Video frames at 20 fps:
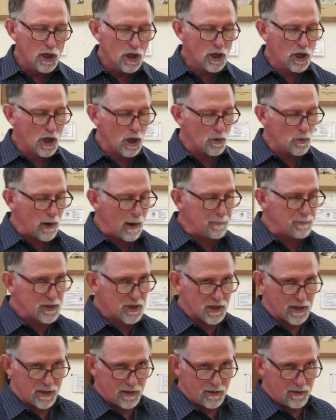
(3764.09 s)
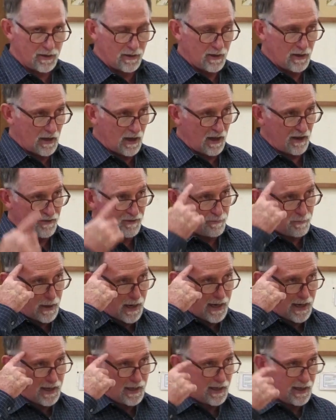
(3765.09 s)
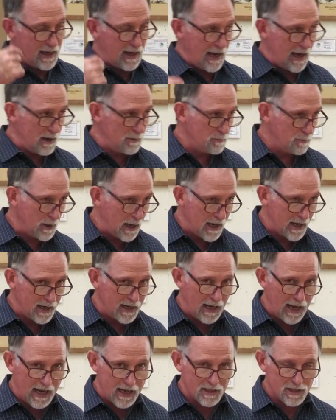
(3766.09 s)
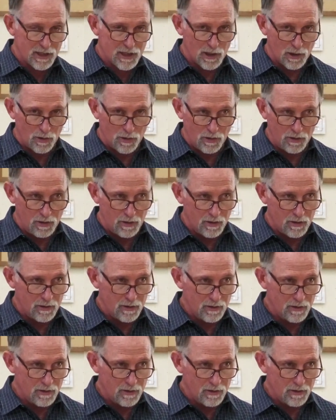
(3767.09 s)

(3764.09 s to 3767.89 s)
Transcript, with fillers: corruption of mind and body and soul